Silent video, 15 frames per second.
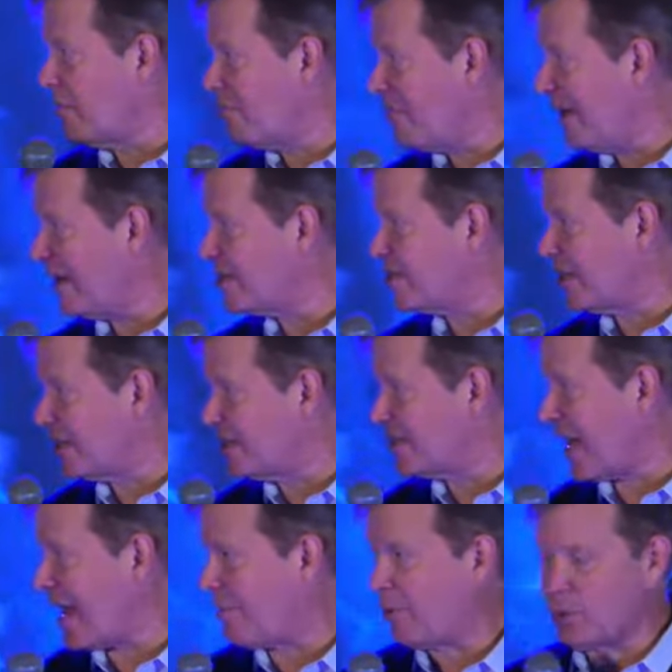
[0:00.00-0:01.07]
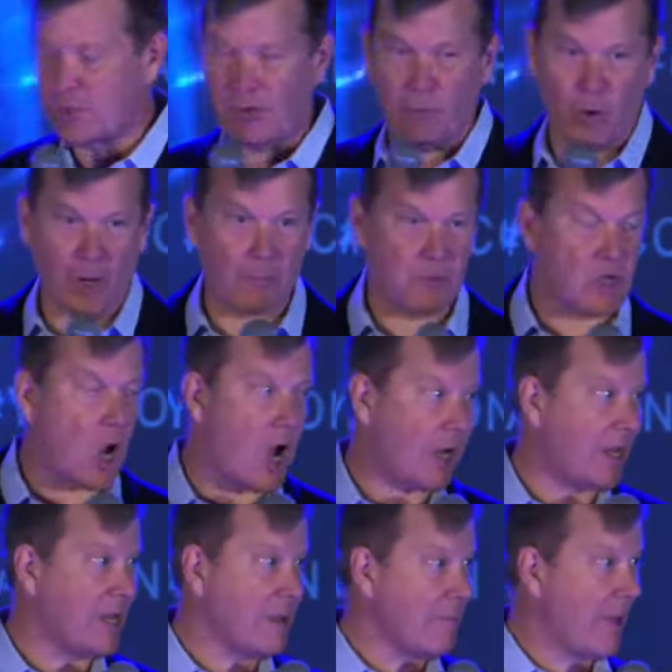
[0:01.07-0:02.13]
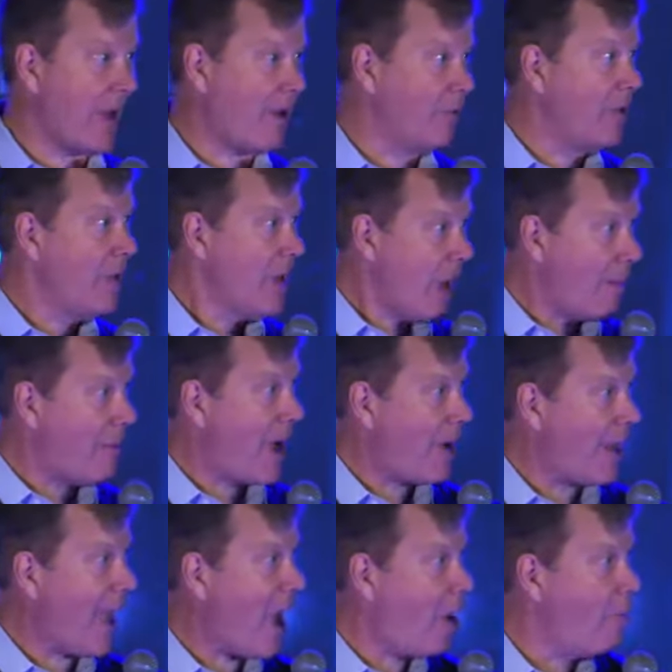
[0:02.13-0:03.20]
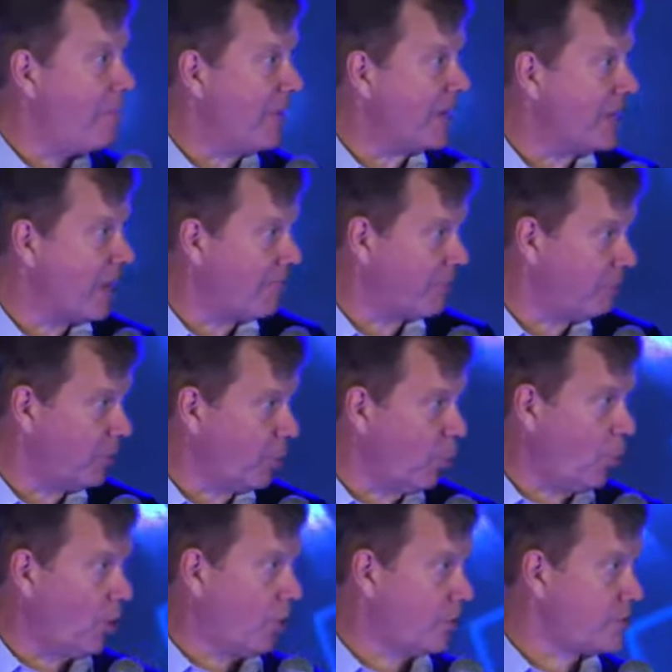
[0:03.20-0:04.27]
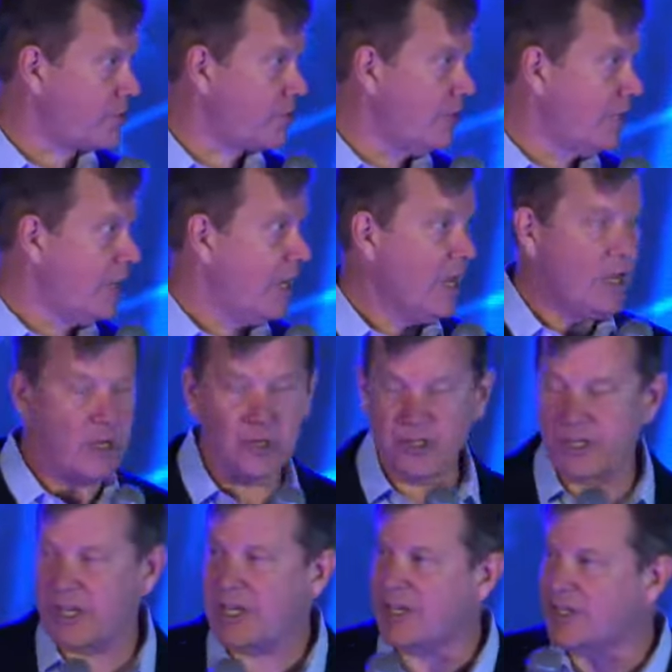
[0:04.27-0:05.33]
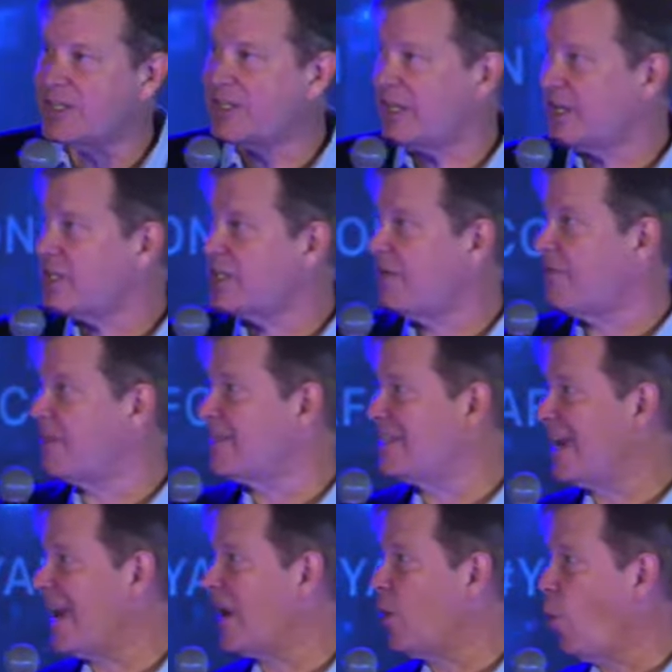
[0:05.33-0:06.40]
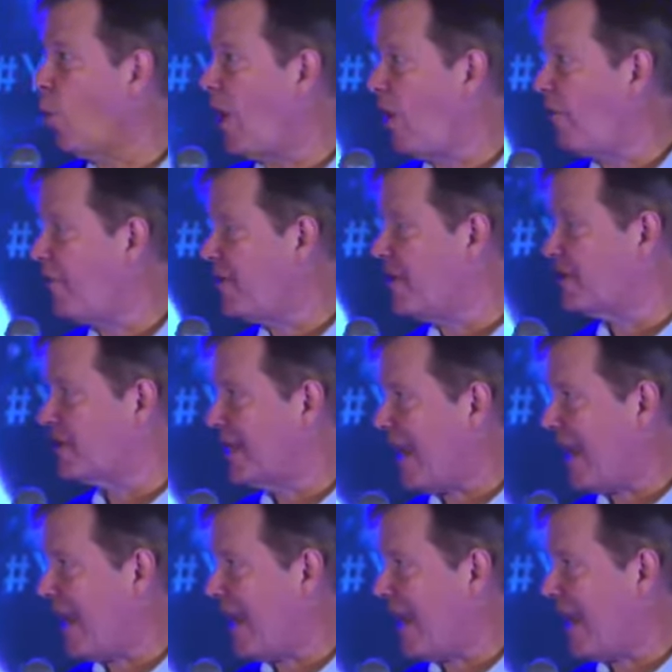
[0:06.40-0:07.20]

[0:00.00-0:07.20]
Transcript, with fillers: the biggest examples of what I'm talking about, about how big government works. You see, six of the 10 wealthiest